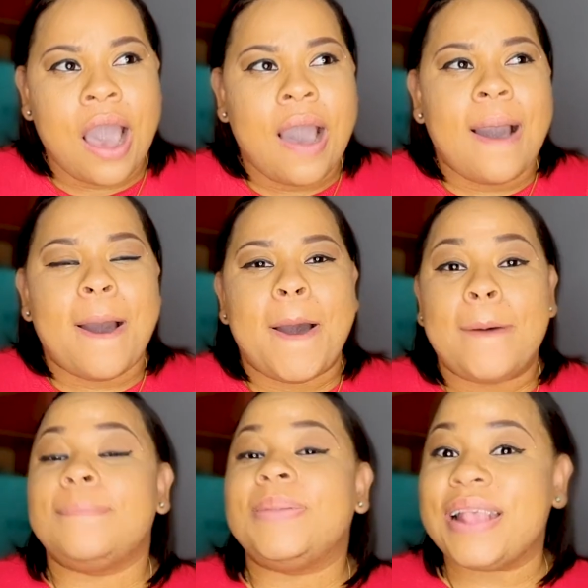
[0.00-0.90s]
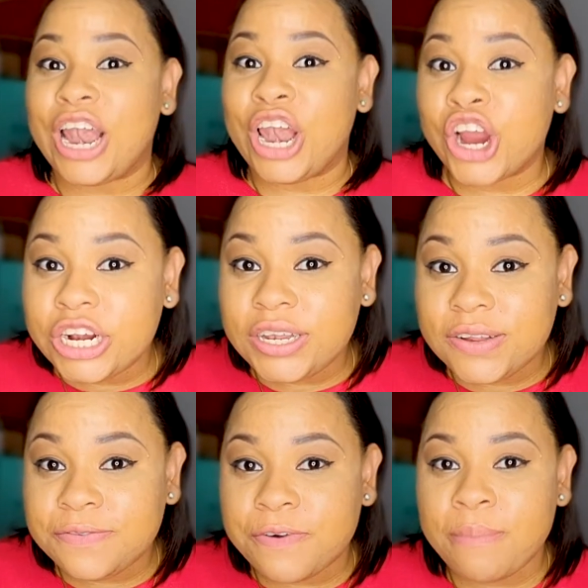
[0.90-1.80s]
But I learned
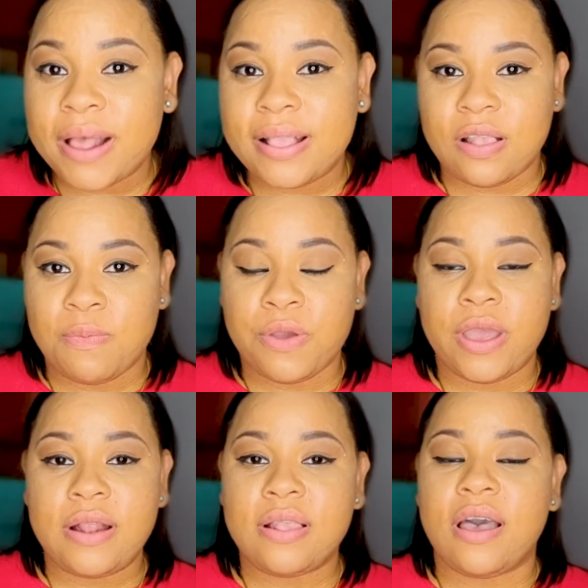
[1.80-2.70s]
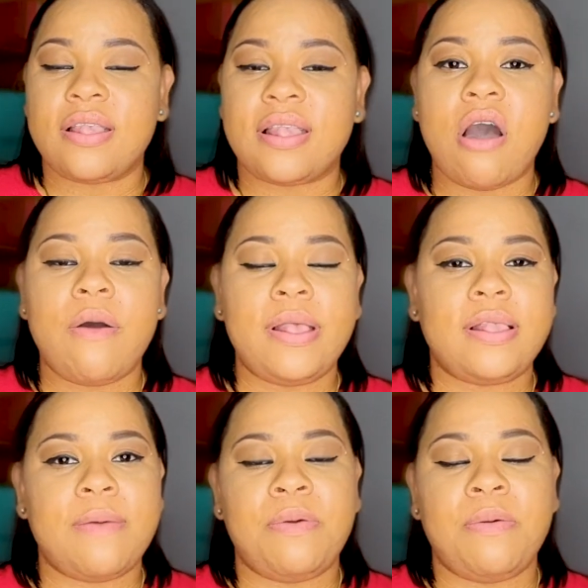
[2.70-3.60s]
from that experience, because I always
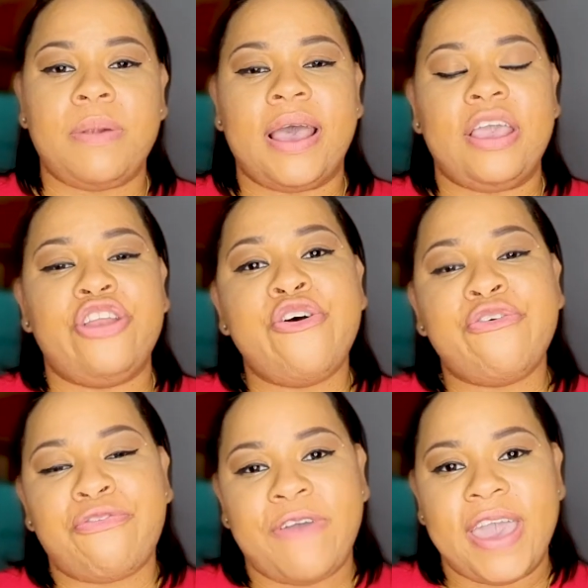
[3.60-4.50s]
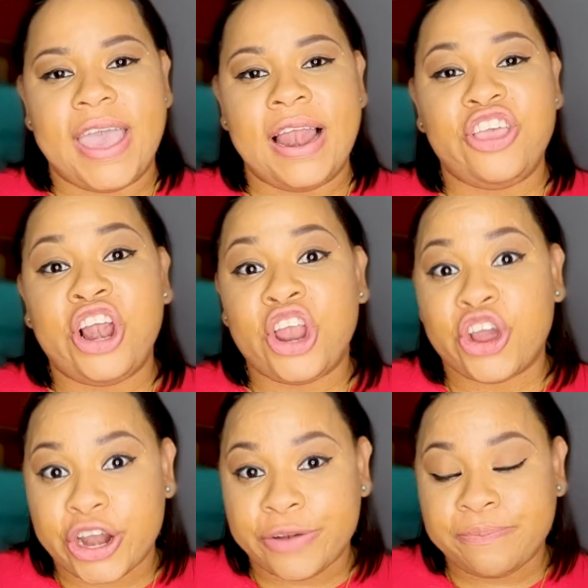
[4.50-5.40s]
tell people that you don't fail, you
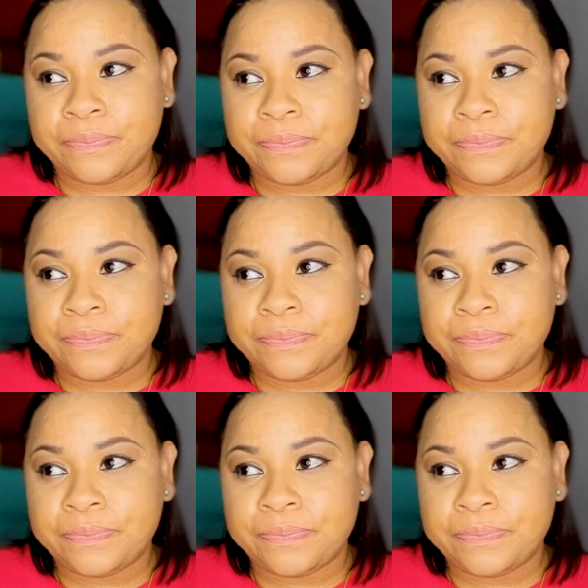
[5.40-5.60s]
learn.